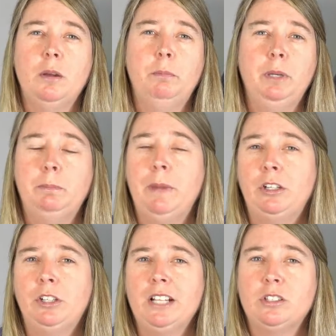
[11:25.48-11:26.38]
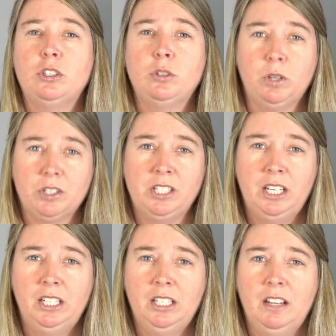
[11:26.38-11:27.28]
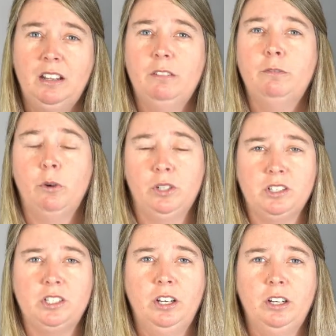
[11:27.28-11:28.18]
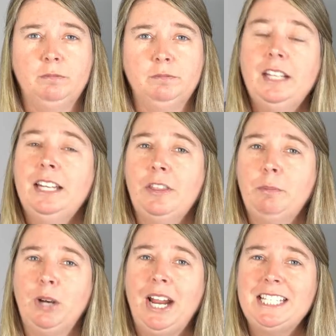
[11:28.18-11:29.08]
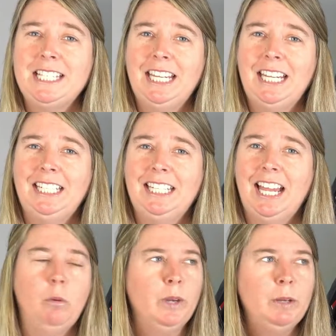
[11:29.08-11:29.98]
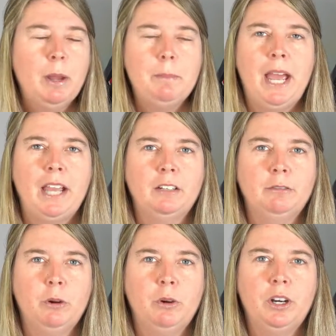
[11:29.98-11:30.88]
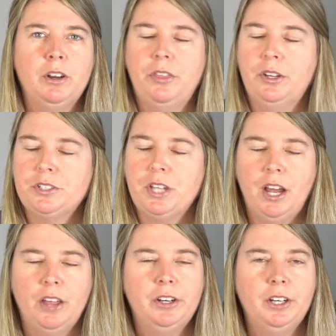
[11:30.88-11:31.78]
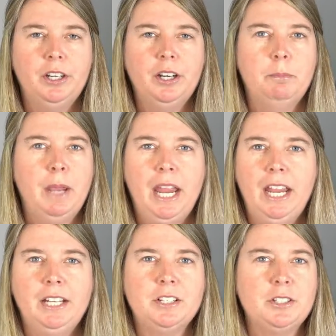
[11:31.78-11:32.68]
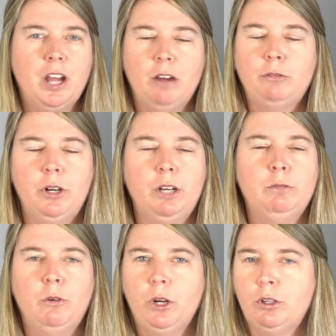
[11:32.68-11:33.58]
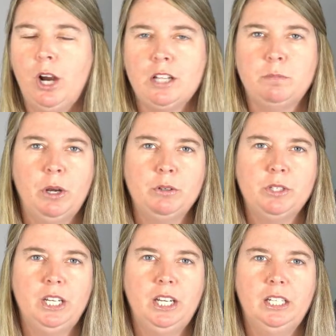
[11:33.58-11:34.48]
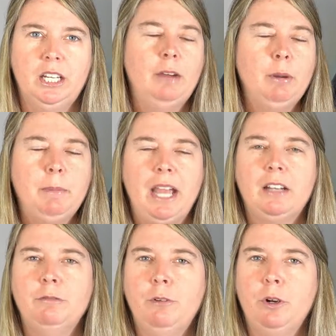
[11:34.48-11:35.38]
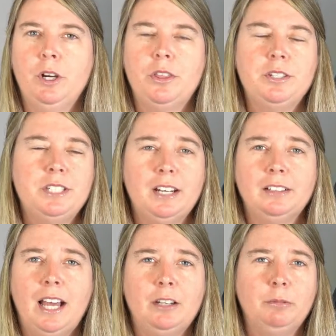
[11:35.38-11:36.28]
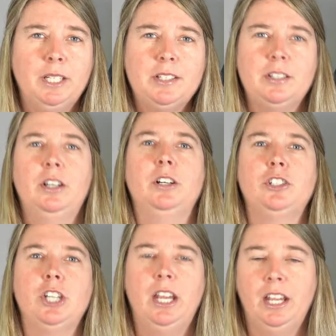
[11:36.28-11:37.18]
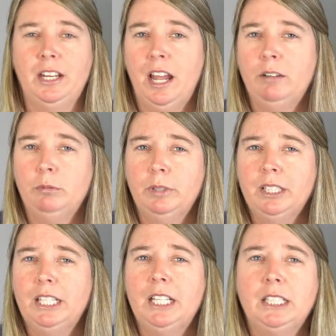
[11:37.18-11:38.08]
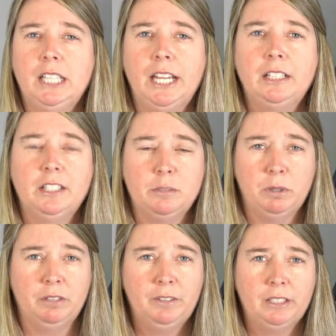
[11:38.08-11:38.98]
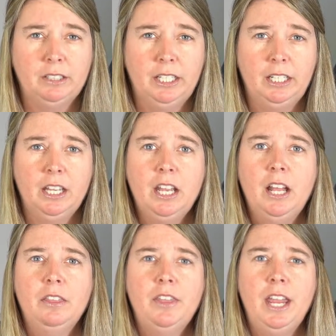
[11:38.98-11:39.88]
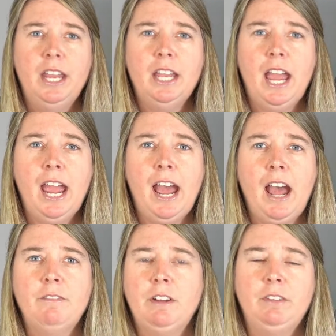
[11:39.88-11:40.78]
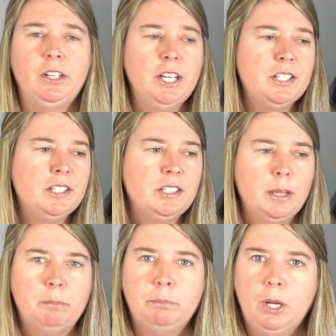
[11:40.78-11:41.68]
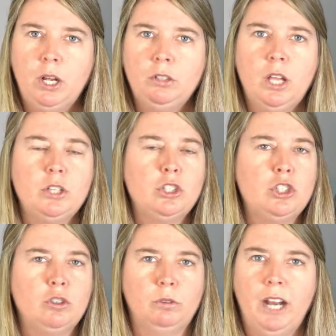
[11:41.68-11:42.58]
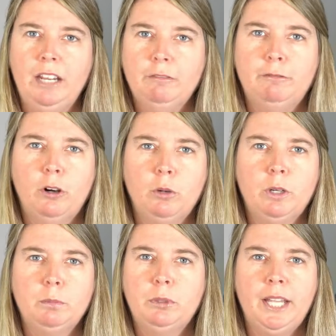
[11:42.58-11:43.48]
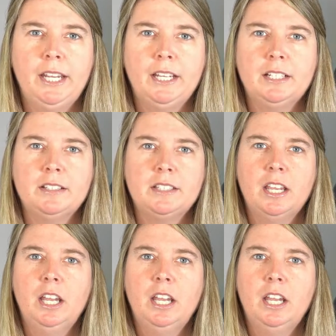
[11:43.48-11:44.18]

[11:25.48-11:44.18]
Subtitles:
be better at sourcing for this year. Now the pricing, we went back and forth. There's other paid software for cross-posting. I went back and forth, did a lot of research, and I really like List Perfectly. They have very simple, straightforward plans,